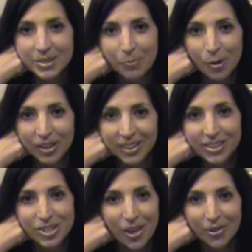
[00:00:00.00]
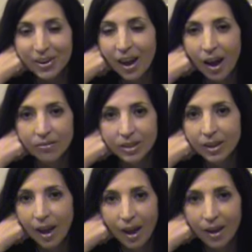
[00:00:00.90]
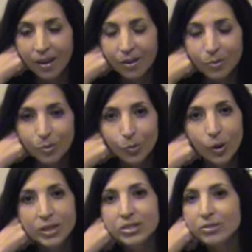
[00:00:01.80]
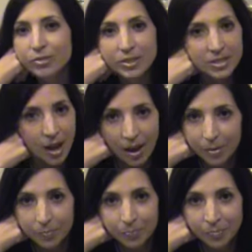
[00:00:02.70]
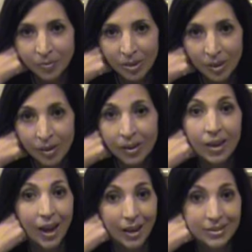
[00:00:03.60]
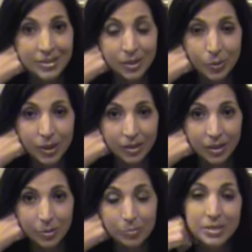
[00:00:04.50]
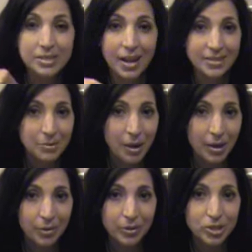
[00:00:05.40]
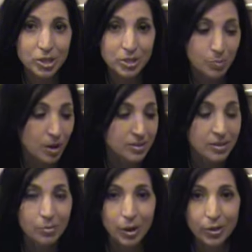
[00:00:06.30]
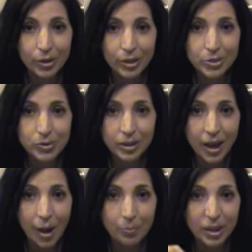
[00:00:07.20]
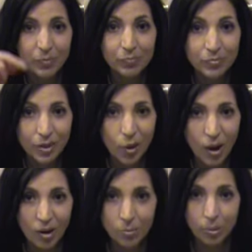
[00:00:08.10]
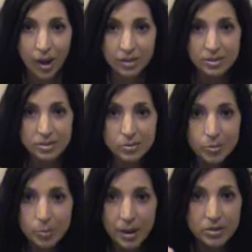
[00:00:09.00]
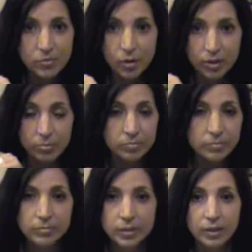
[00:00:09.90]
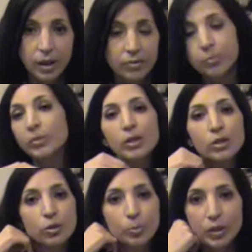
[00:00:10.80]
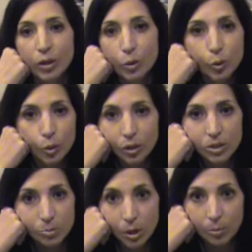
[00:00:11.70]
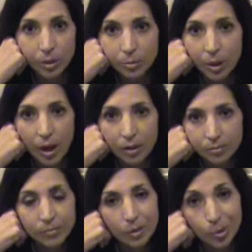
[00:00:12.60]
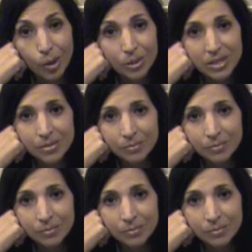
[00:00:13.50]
supporting each other and having a wonderful time. And a quick thing, besides the macaroni and cheese balls that will make your kids really happy, go out and buy these little rubber bands for them. They'll love them, and you'll be the coolest mom on the block. I promise.